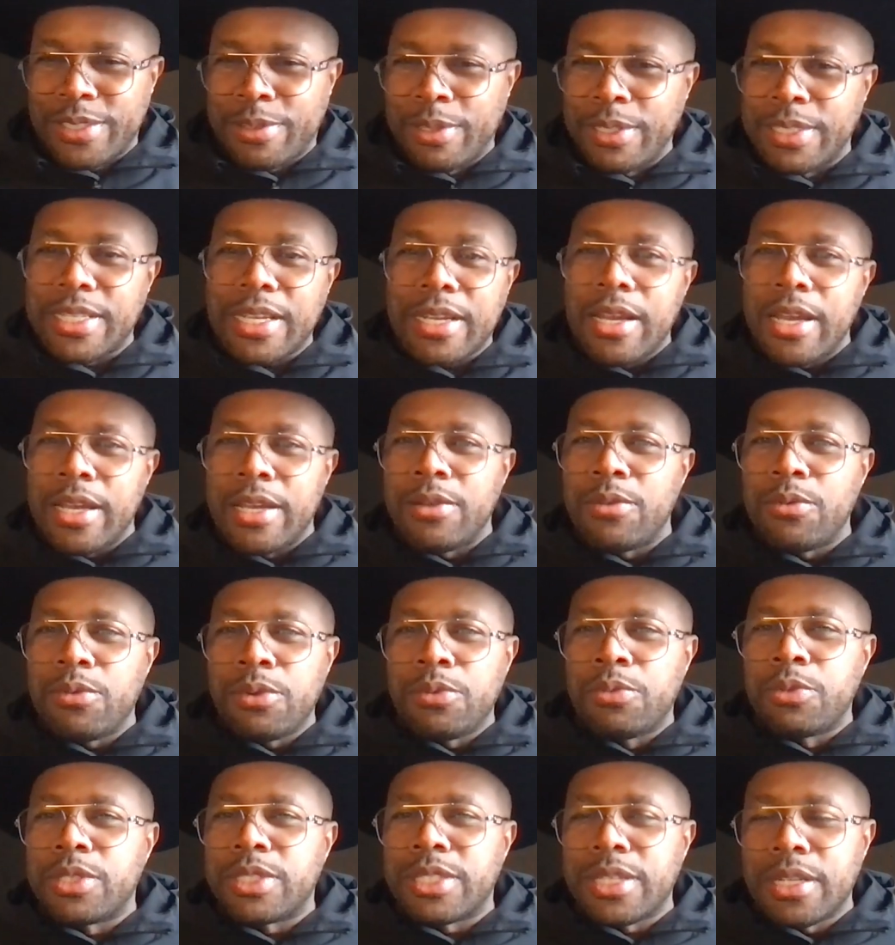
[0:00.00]
because
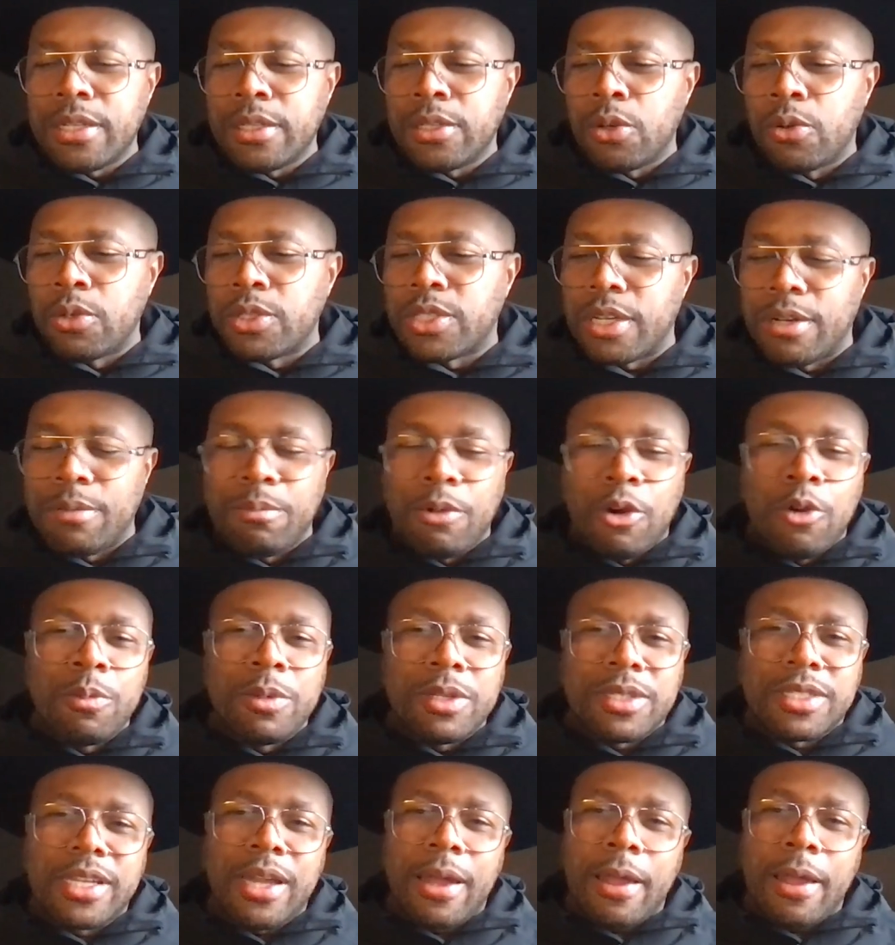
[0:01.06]
it was those are the
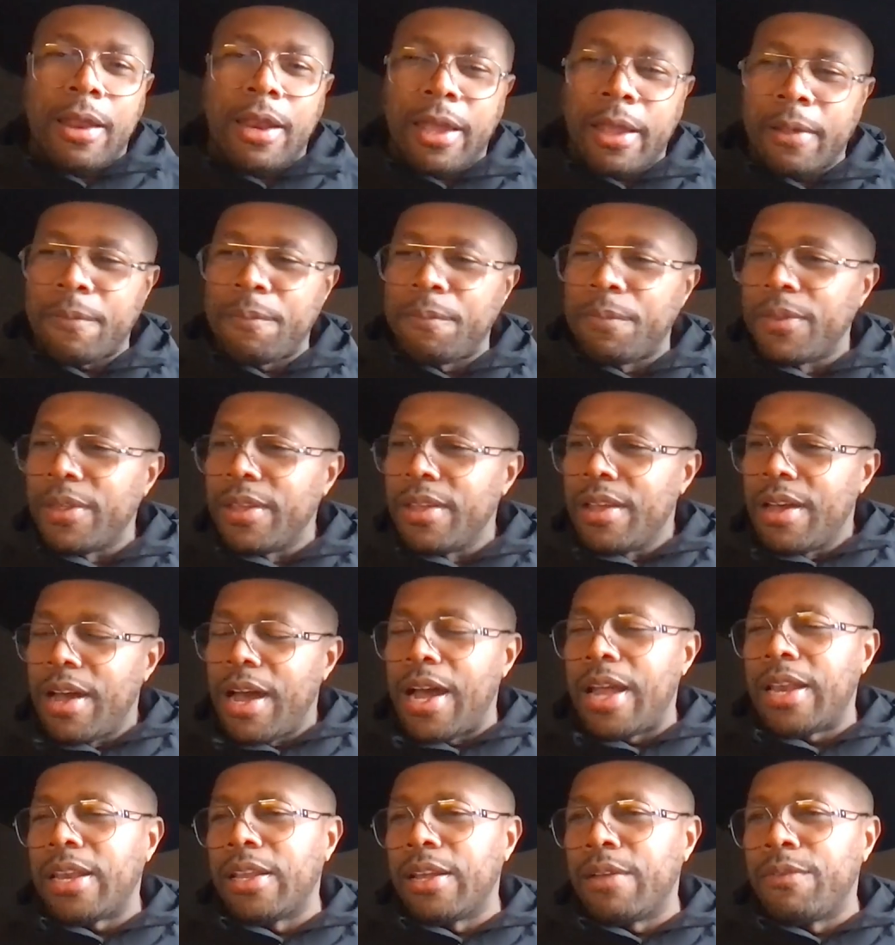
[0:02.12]
moments that like
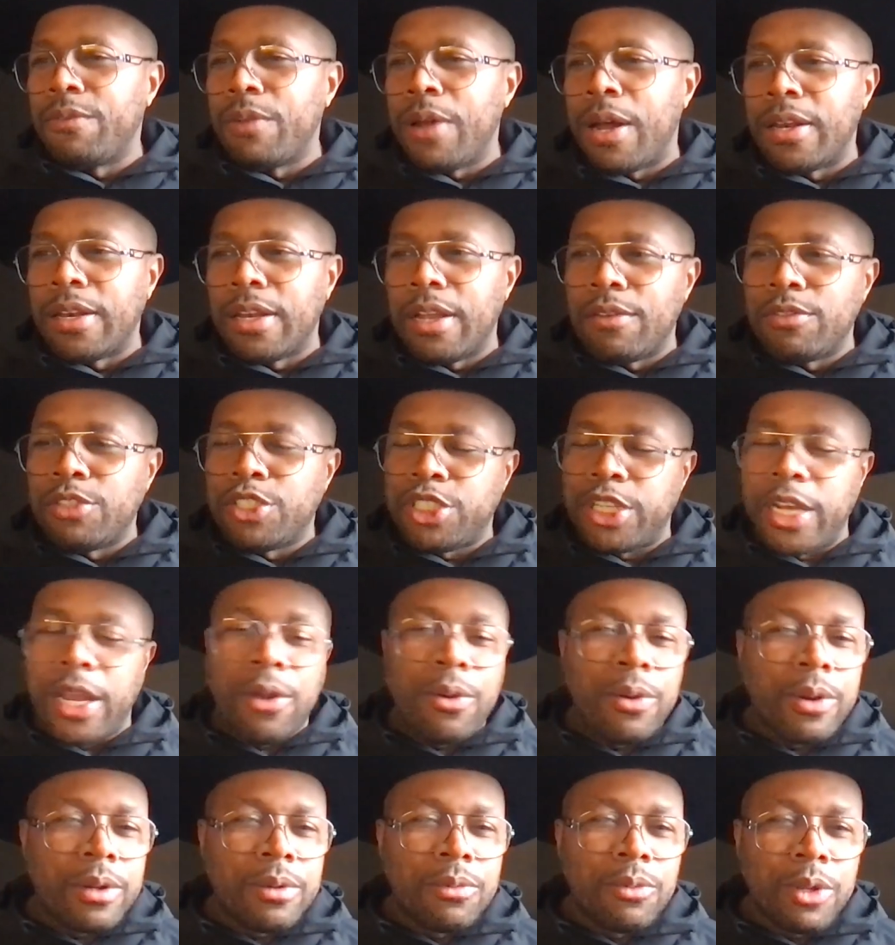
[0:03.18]
I love
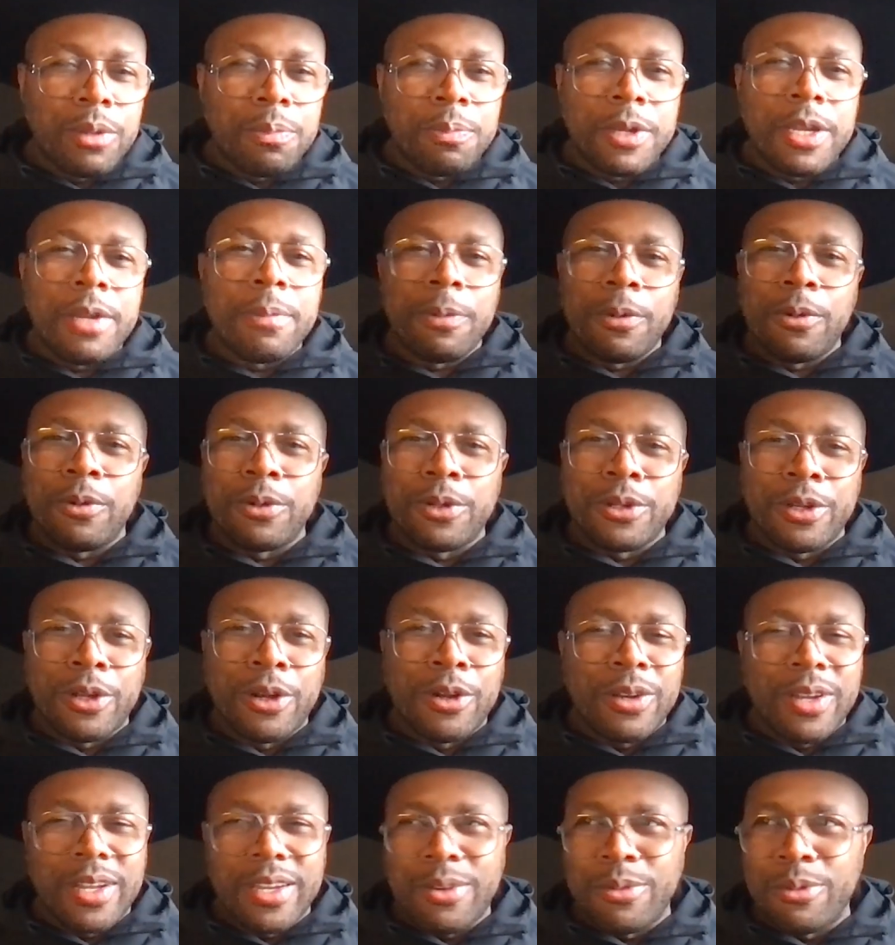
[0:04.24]
sharing with people.
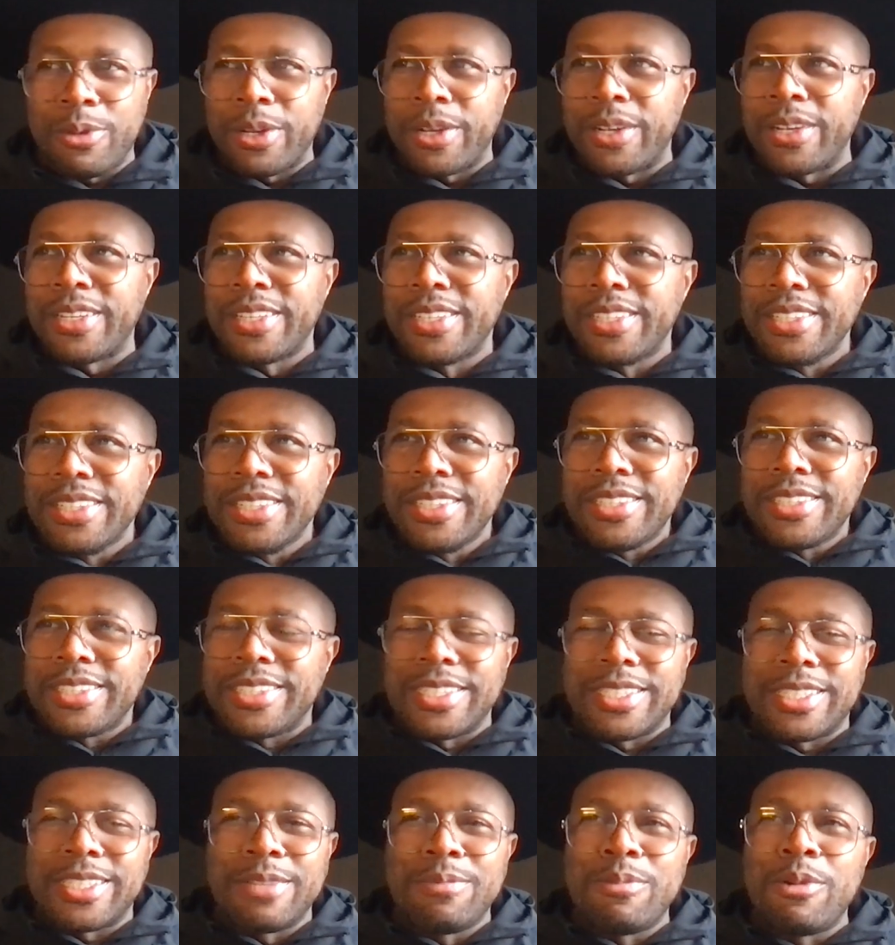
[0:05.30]
Like where it's
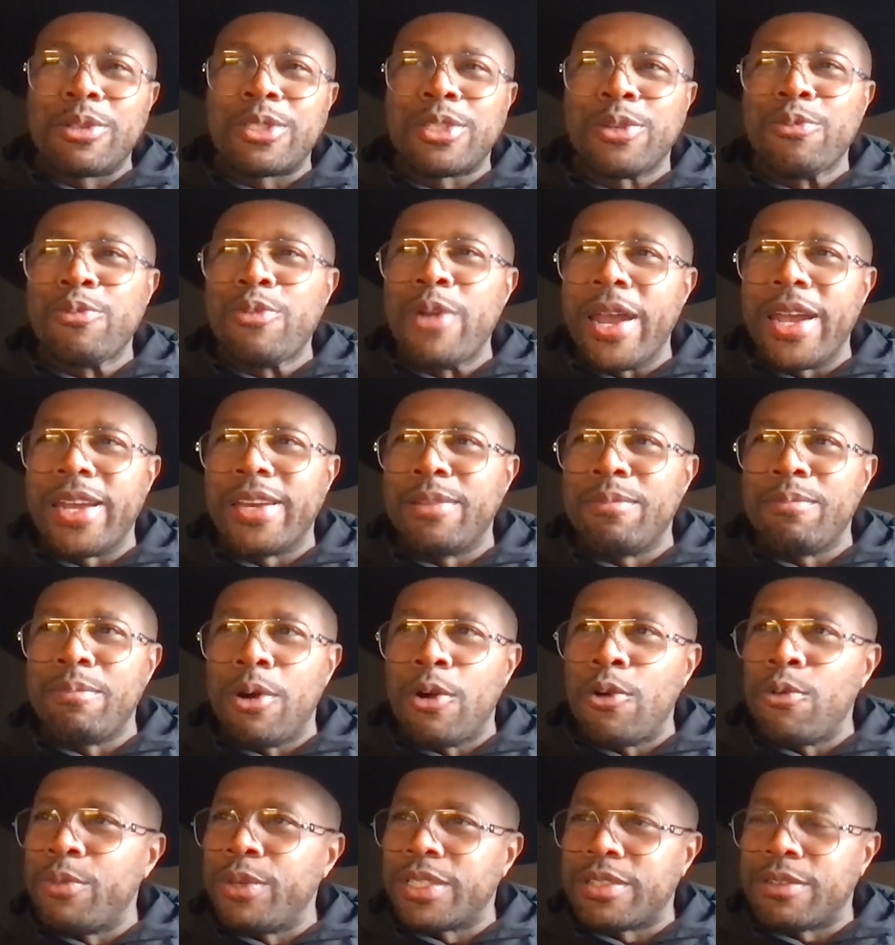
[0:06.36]
just the most random
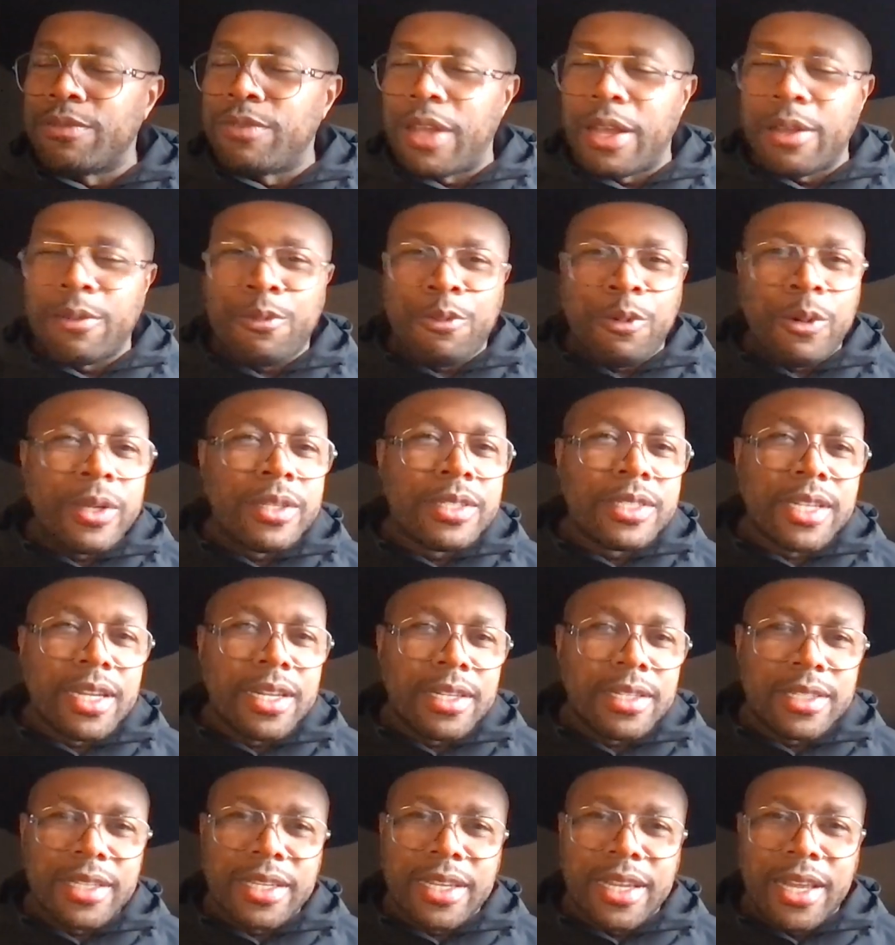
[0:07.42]
moments of like friends
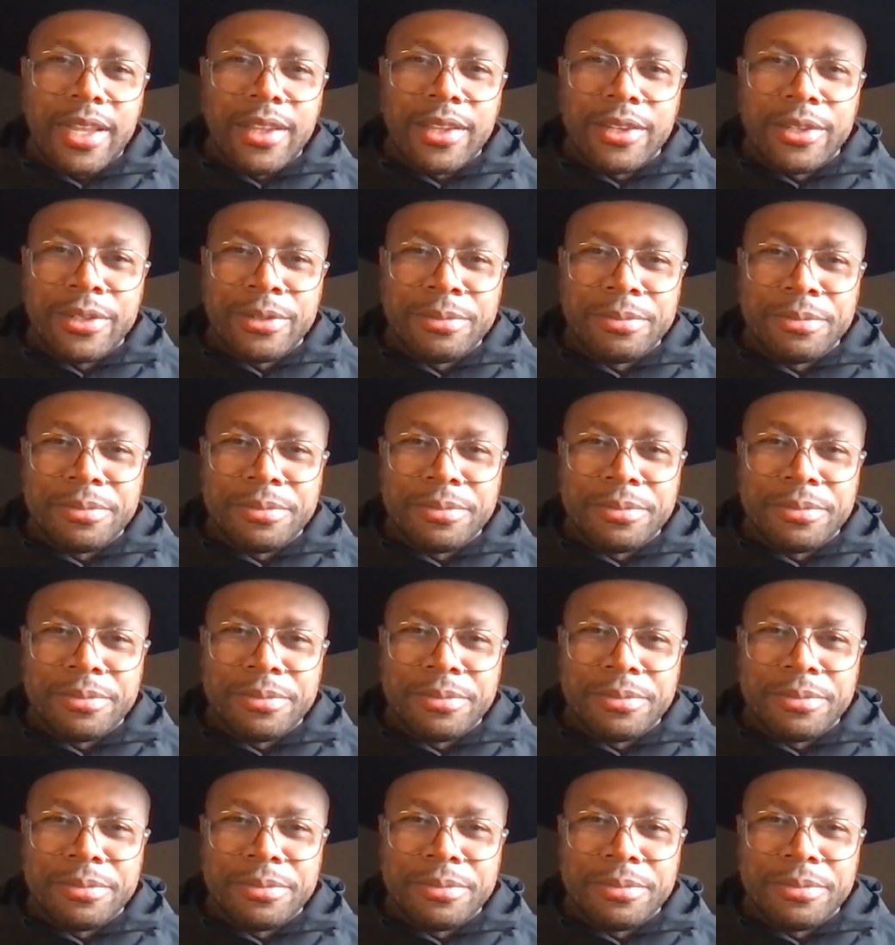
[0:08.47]
getting together.